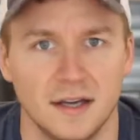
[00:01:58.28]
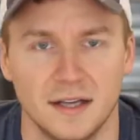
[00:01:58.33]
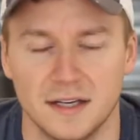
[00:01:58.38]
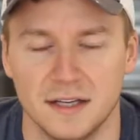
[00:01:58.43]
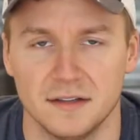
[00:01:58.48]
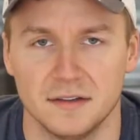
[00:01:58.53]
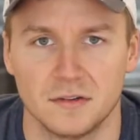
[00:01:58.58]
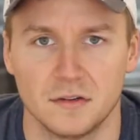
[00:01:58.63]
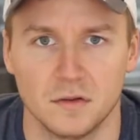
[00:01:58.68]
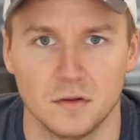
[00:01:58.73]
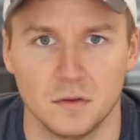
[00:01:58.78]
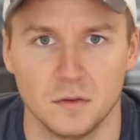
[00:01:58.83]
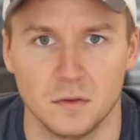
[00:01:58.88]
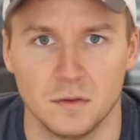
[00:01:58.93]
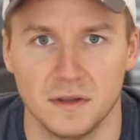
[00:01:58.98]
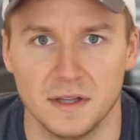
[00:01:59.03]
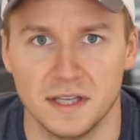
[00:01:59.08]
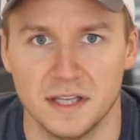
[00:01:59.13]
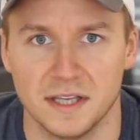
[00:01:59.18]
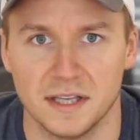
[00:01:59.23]
and
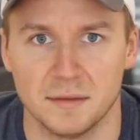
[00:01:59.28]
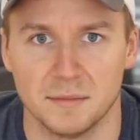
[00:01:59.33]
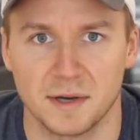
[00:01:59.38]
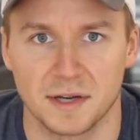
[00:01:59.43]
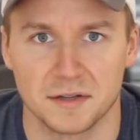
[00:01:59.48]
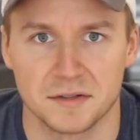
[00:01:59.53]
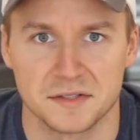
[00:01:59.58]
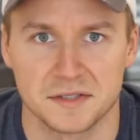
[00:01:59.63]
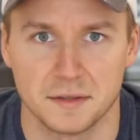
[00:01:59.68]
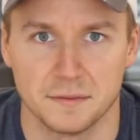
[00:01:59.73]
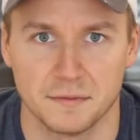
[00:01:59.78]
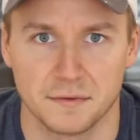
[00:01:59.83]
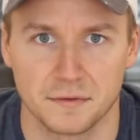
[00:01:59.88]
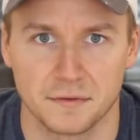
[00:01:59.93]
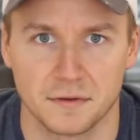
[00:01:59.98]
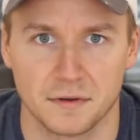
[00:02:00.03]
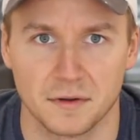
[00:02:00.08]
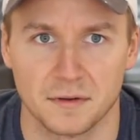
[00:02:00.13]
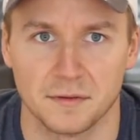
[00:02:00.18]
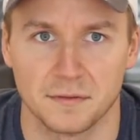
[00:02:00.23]
into the metal
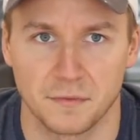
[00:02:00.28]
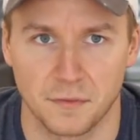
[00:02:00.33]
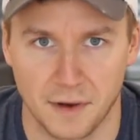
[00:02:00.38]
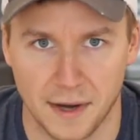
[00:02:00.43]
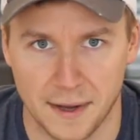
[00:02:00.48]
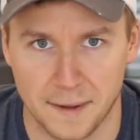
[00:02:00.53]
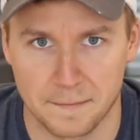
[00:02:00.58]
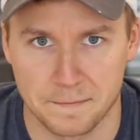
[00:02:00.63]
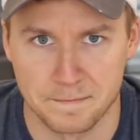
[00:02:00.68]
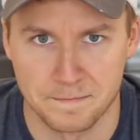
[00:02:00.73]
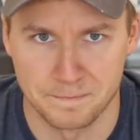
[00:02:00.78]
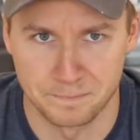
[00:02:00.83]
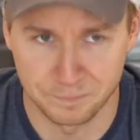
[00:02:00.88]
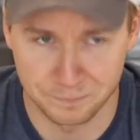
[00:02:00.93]
or the frame.